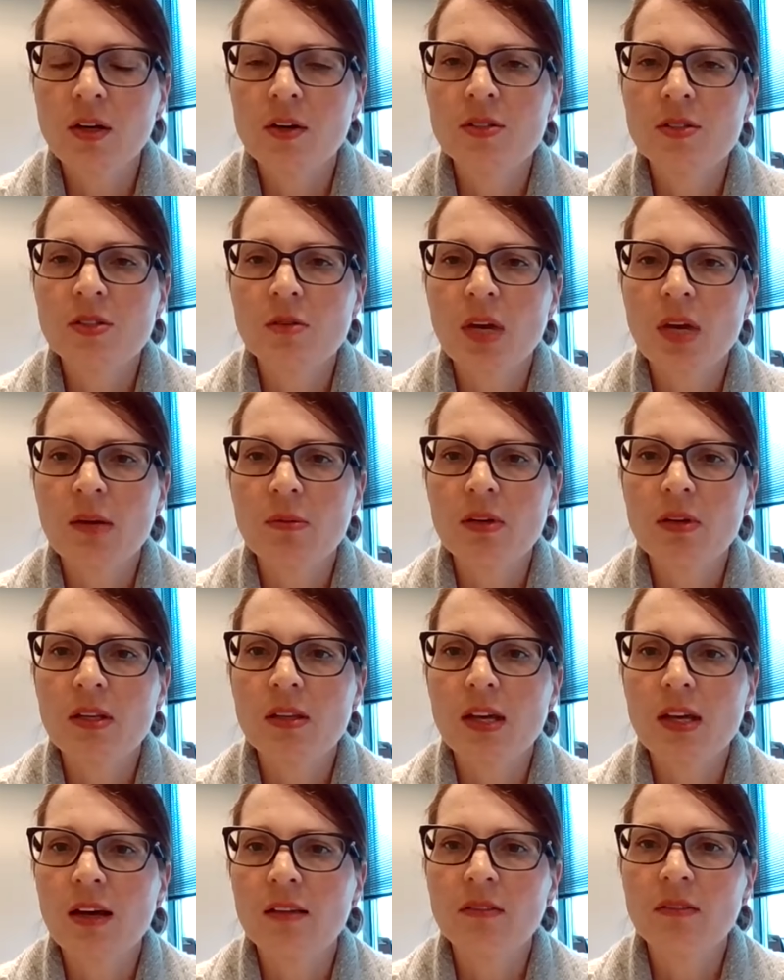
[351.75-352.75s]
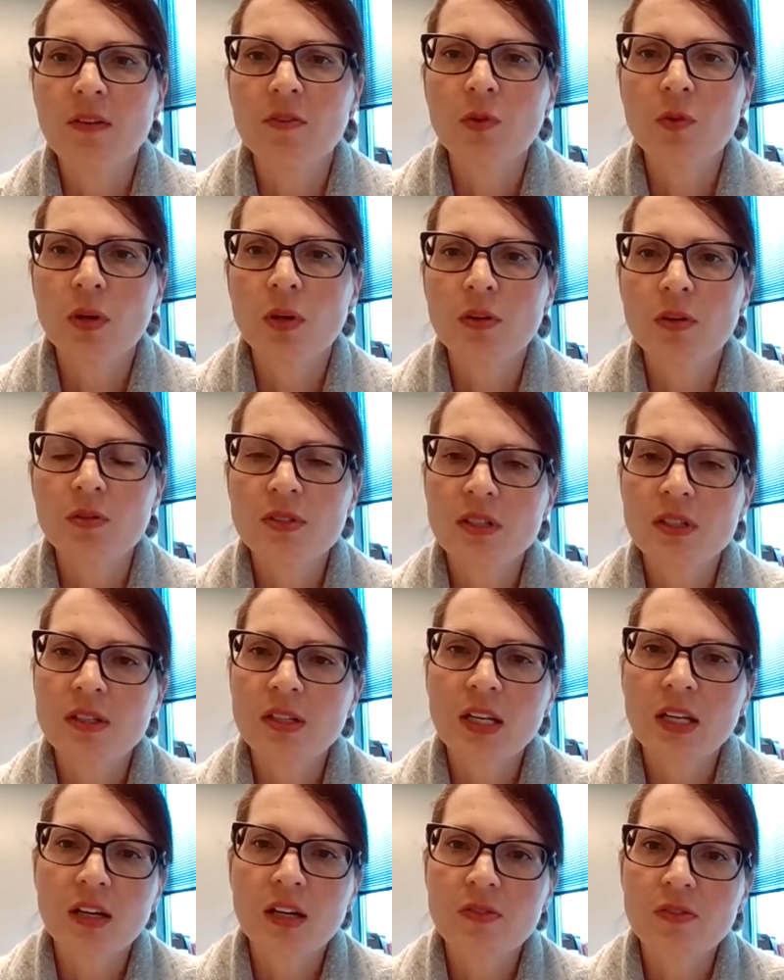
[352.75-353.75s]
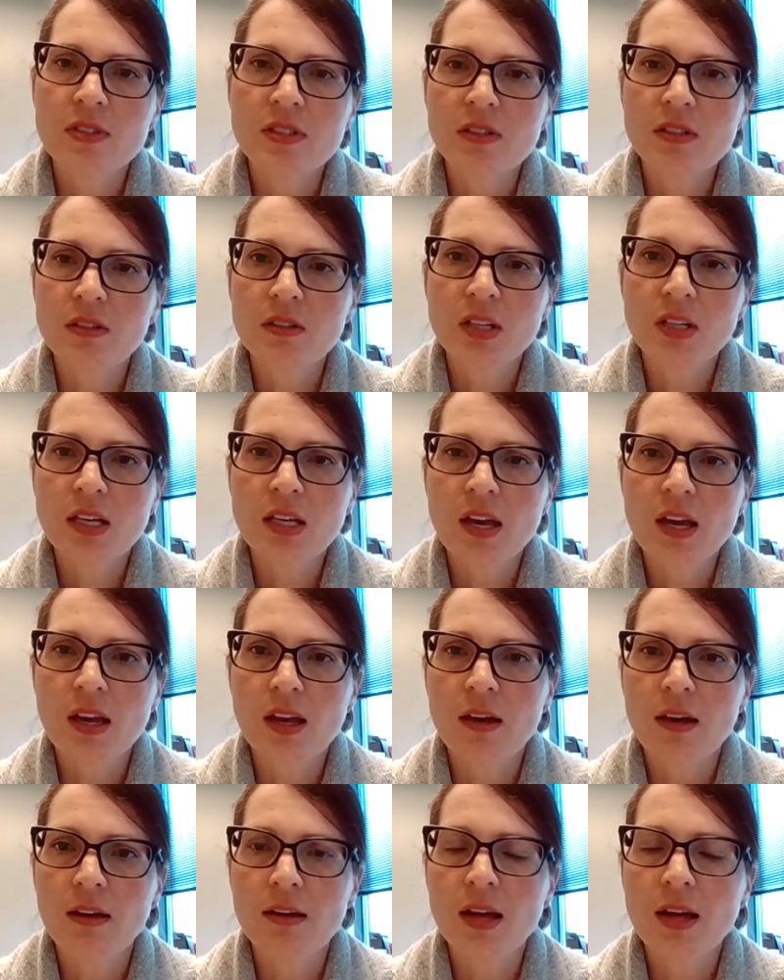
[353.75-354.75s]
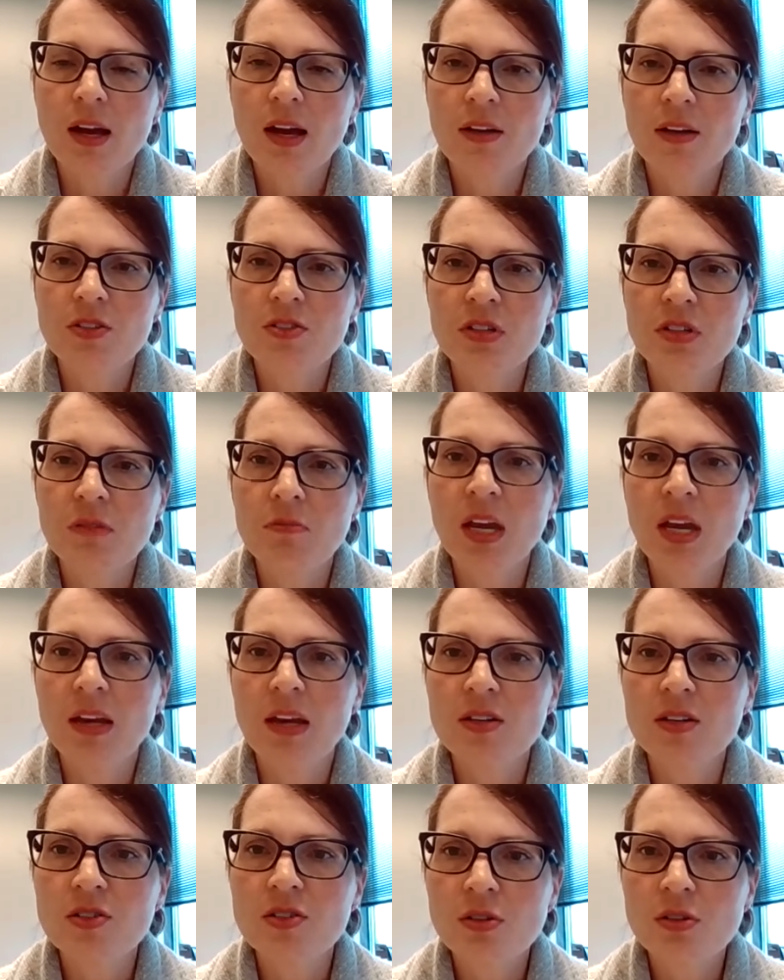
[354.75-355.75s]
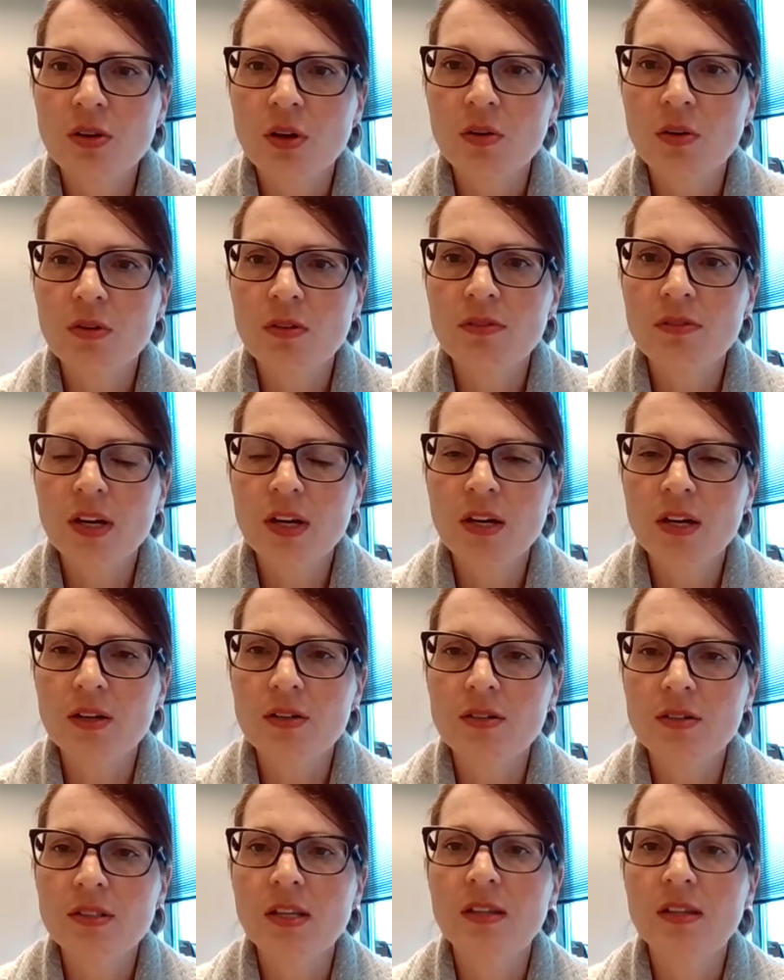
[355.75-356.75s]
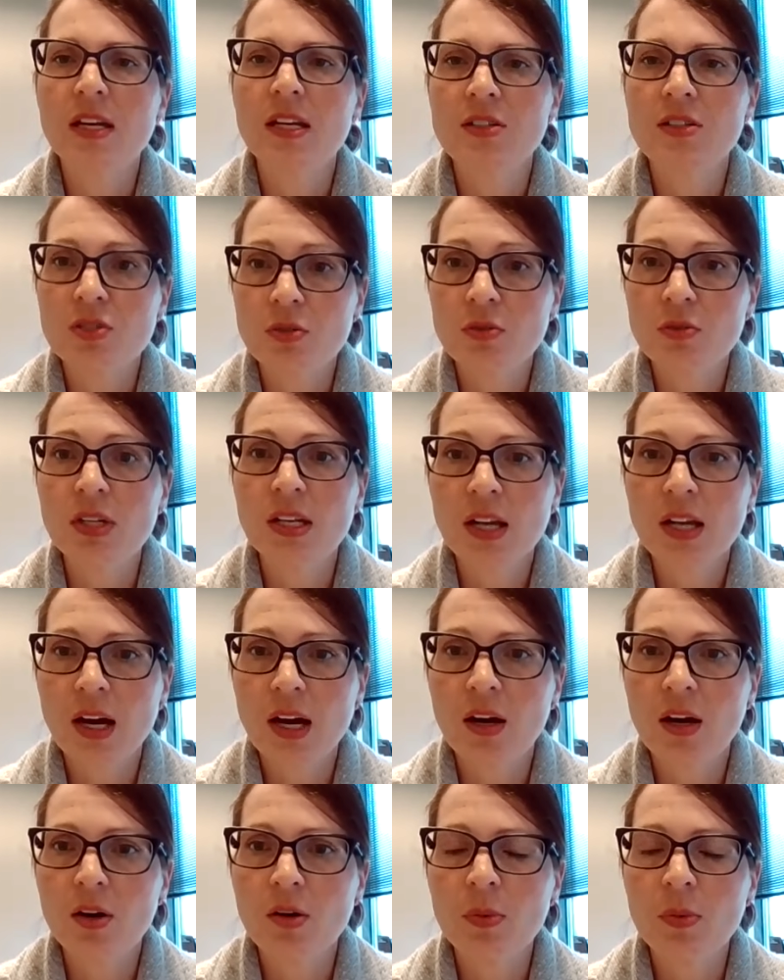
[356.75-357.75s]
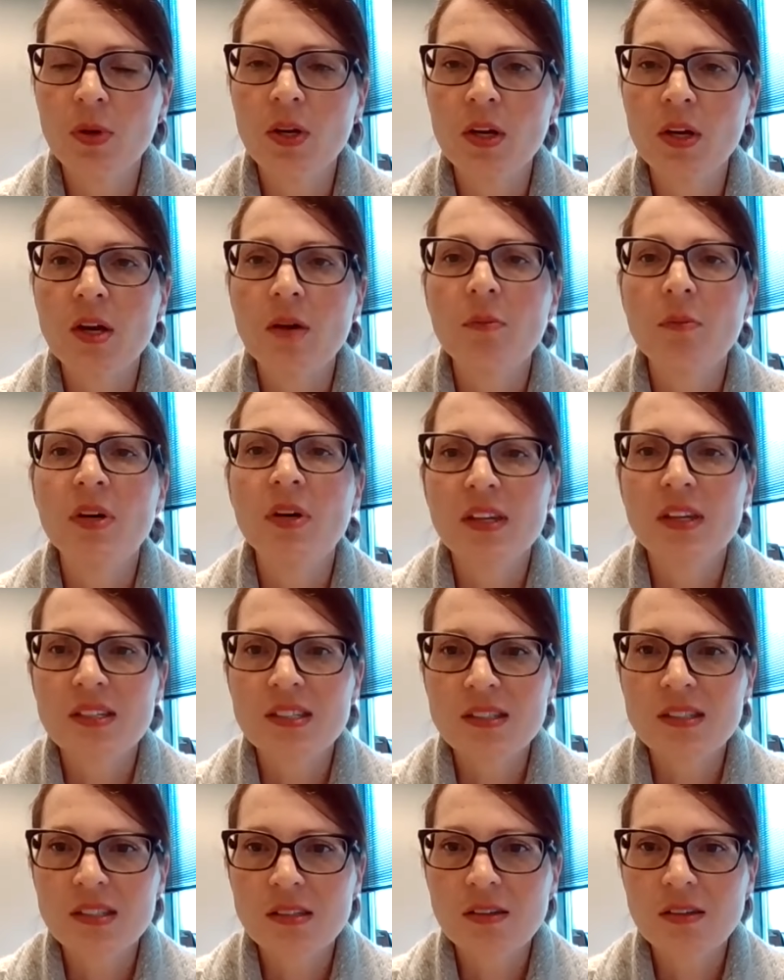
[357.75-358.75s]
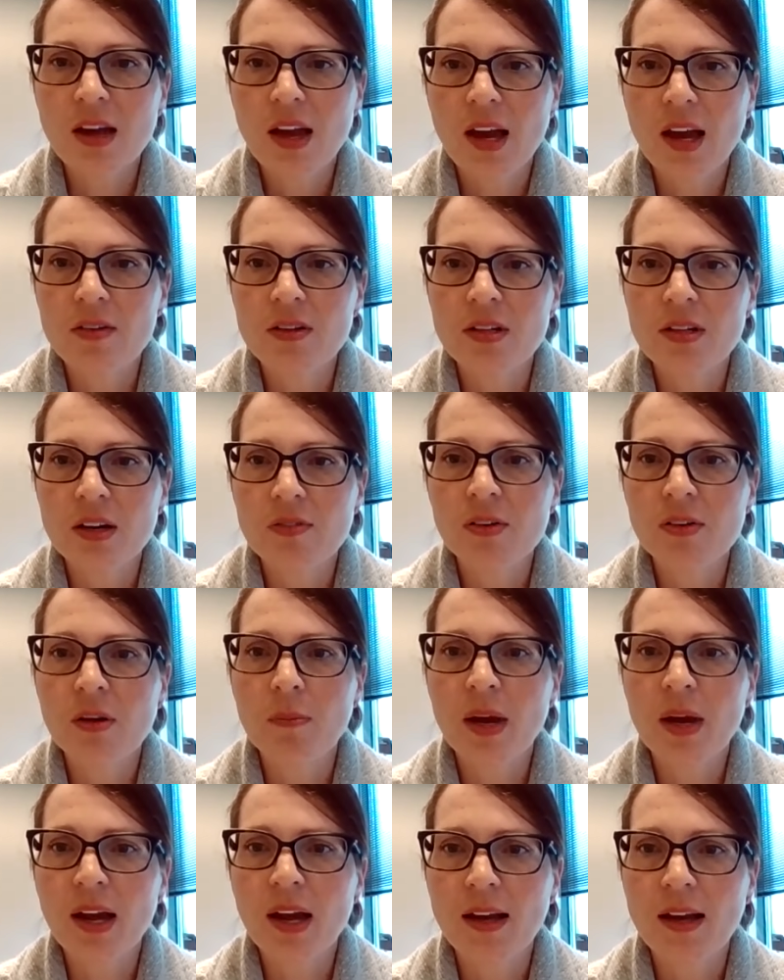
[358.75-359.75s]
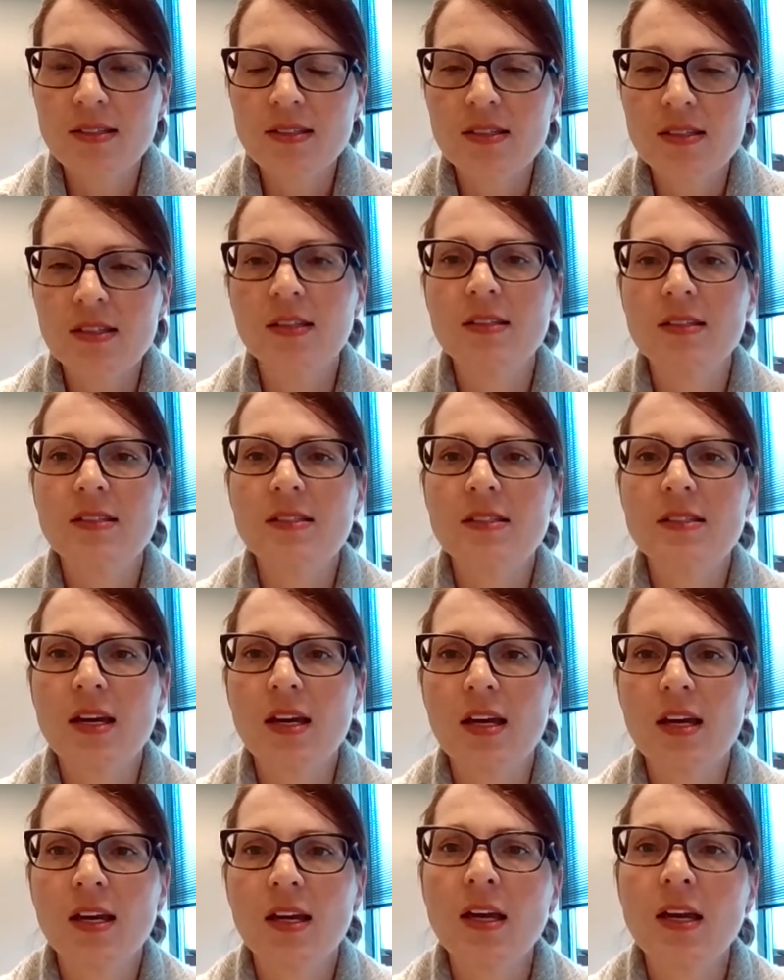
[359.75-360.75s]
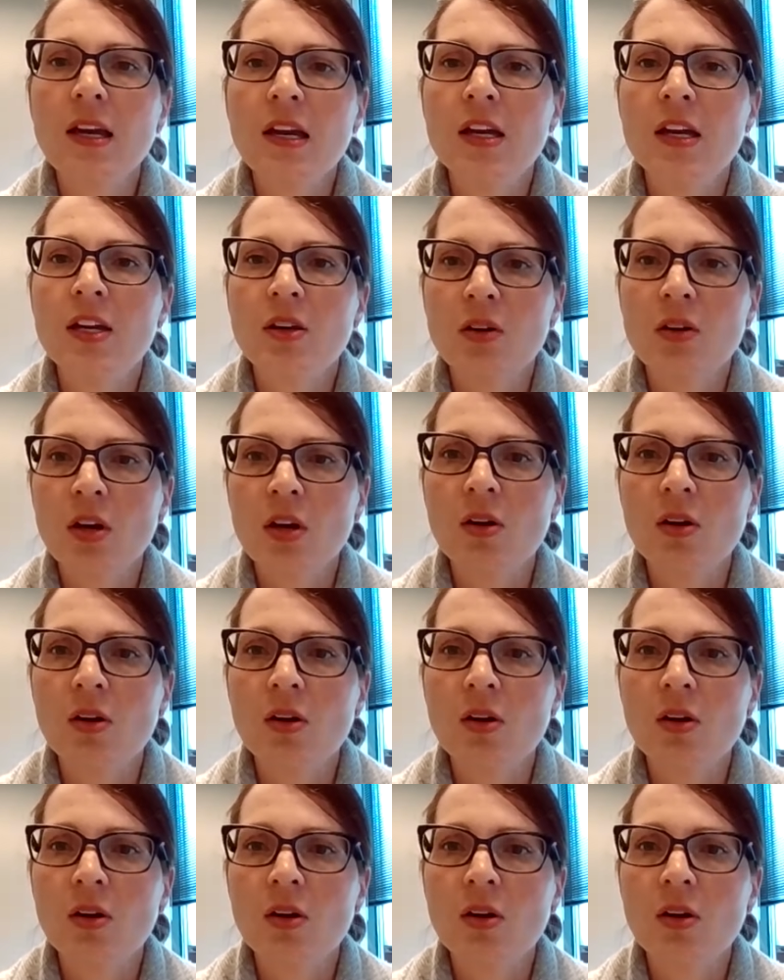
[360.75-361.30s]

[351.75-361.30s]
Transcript: So maybe that loved one who's in a care facility can't actually manage their own affairs and they do need help, but they still have enough capacity to say, you